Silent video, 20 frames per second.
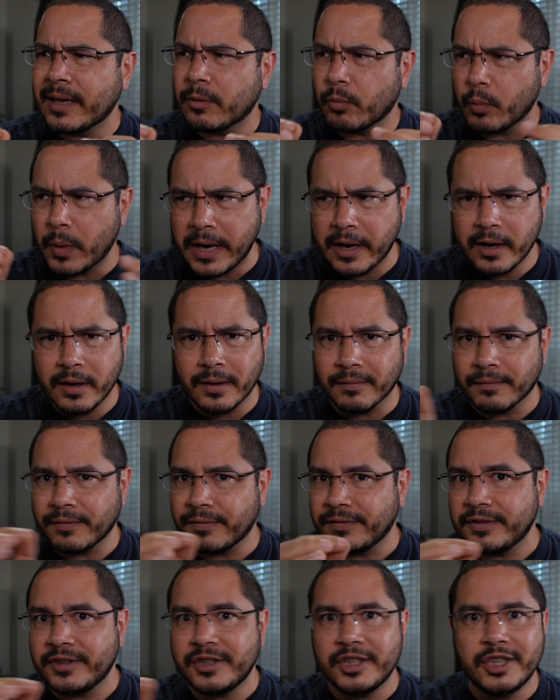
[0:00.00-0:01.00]
and weird and
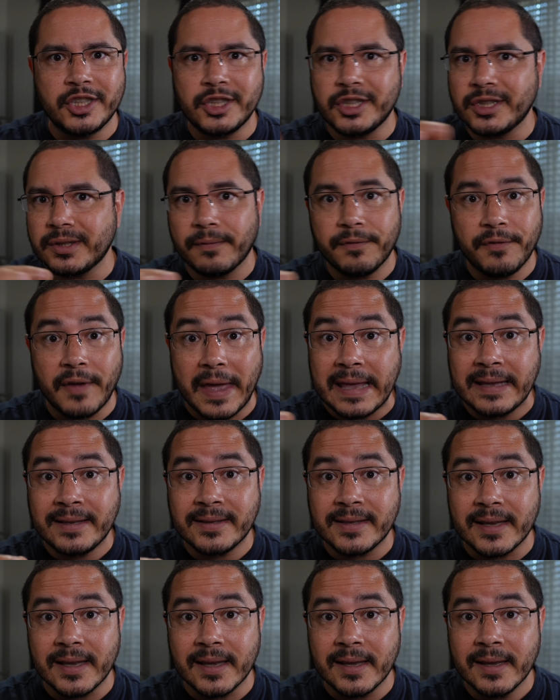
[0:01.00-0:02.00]

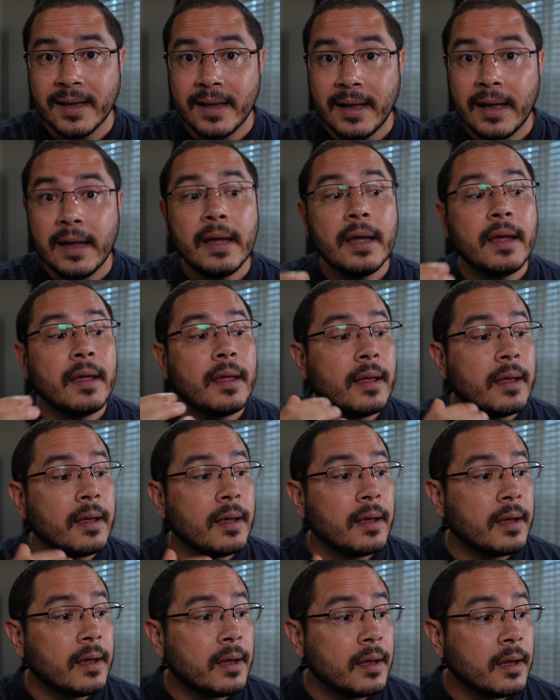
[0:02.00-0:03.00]
phasey.
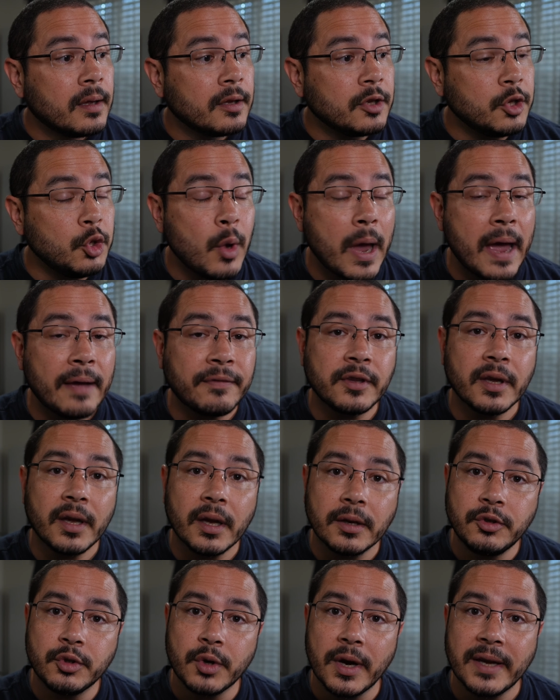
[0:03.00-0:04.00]
You have to
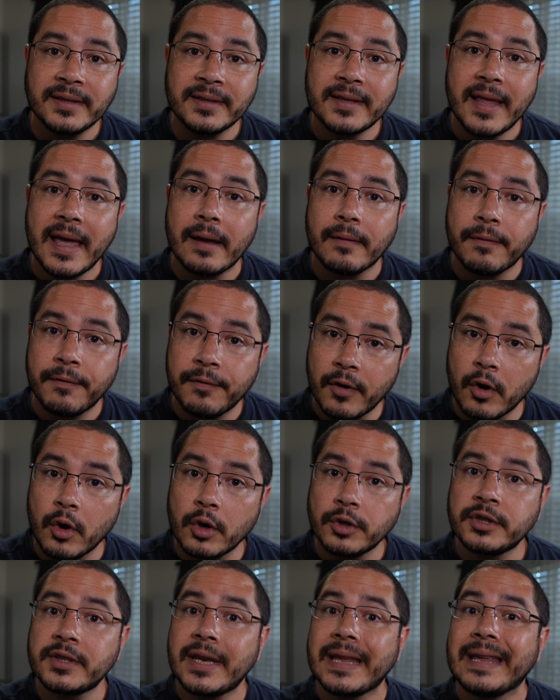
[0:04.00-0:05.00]
address that
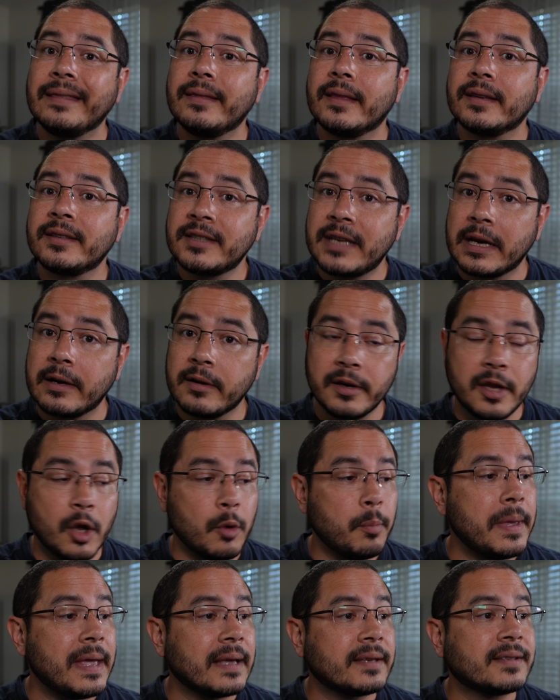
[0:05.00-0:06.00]
first in the stereo
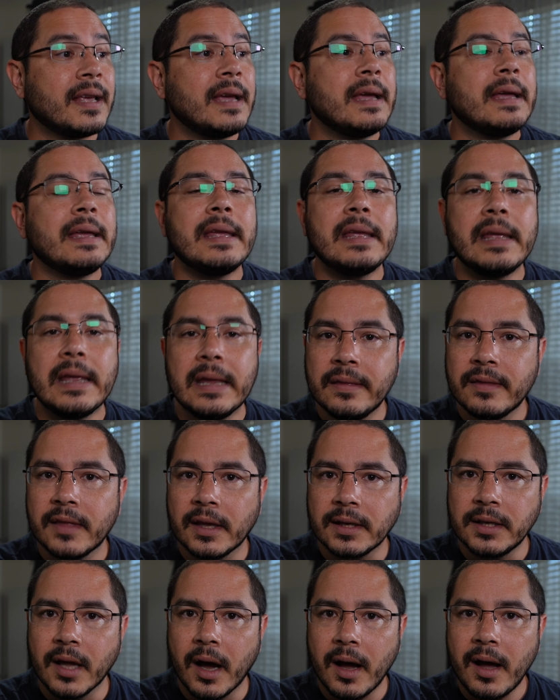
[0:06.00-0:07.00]
mix in the
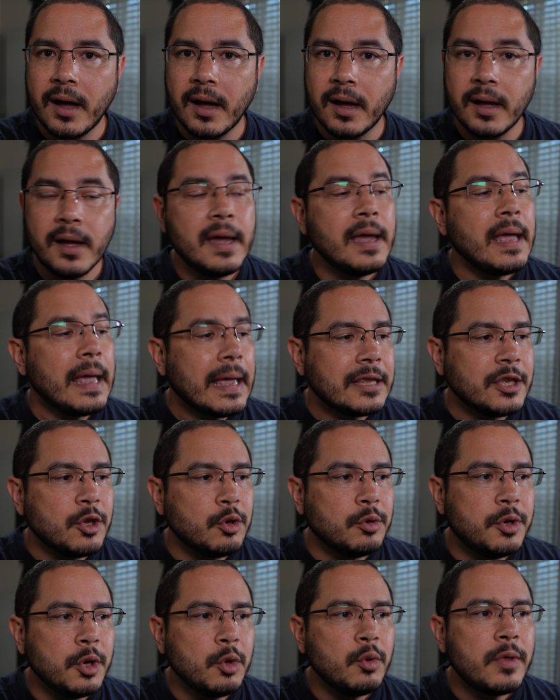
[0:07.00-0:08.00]
DAW, and you
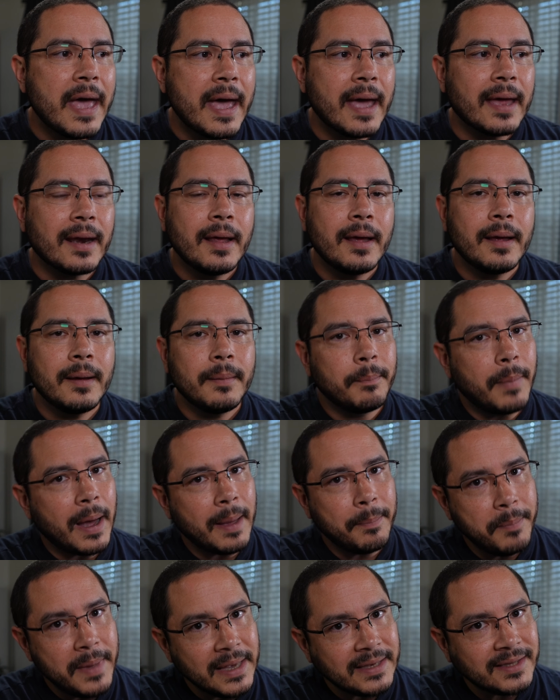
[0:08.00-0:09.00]
do that by
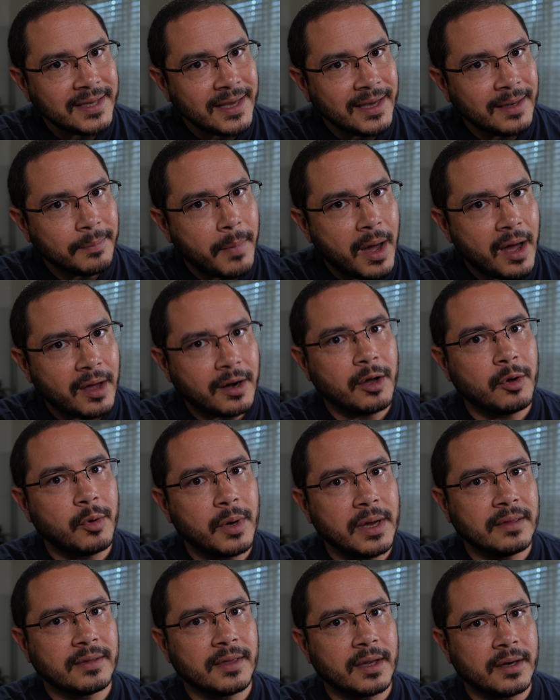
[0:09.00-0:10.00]
mixing in mono
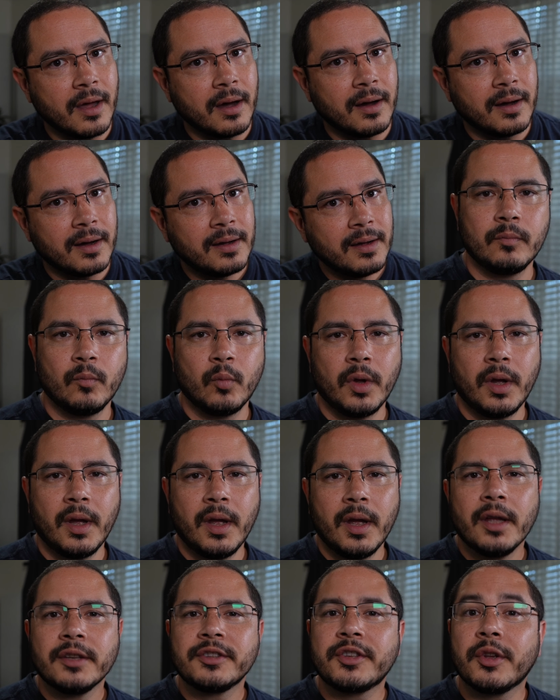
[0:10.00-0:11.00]
in the DAW.
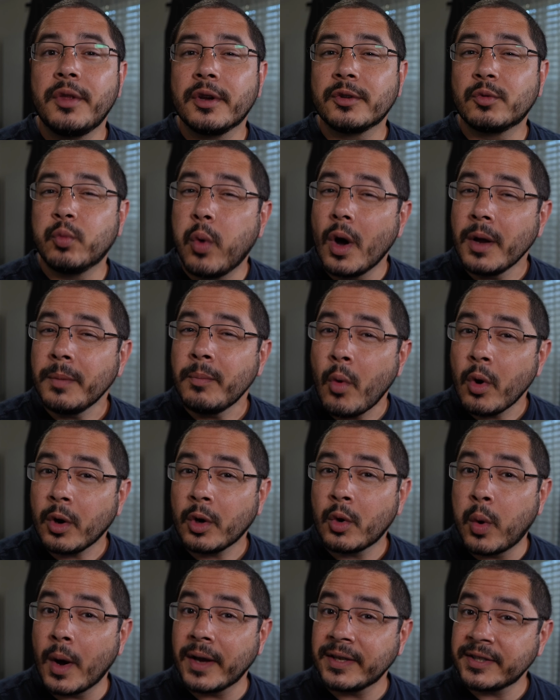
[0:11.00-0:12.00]
So there's one more
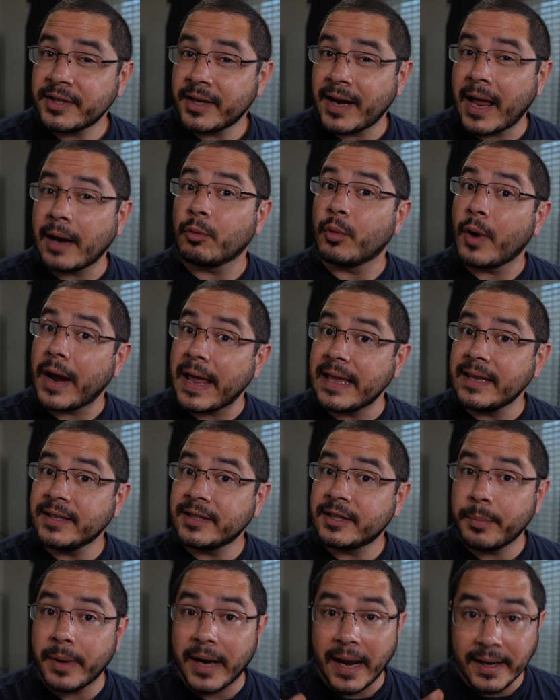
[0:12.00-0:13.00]
question I
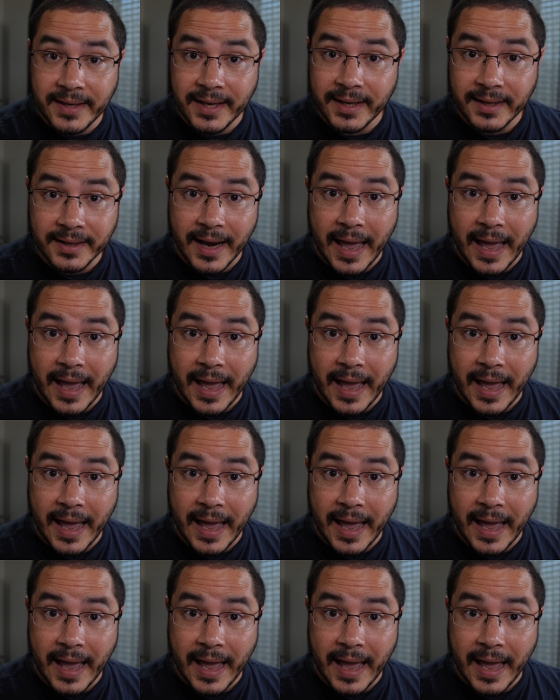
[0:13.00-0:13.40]
raised but I didn't